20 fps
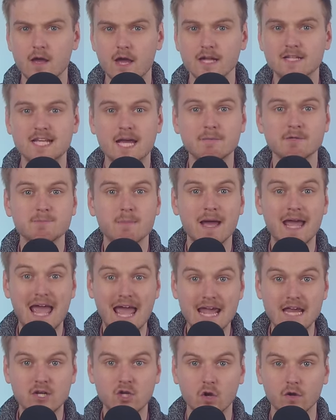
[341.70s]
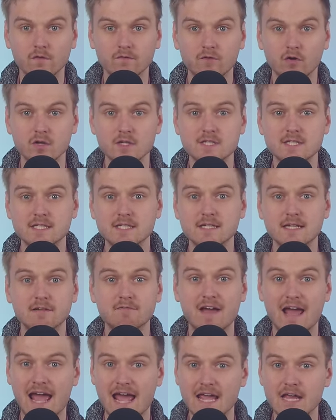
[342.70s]
Attempts by aid convoys to
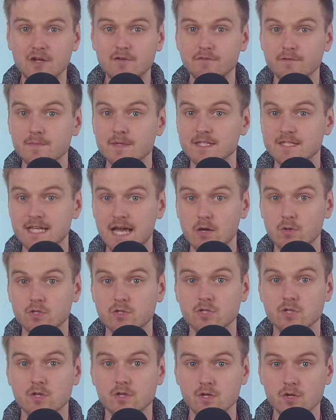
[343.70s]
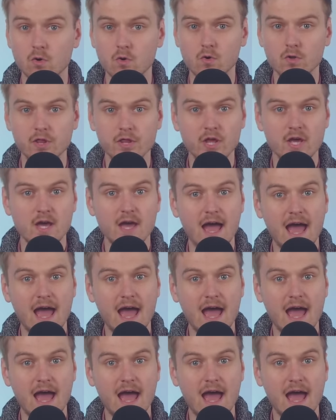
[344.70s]
deliver aid from the south to the north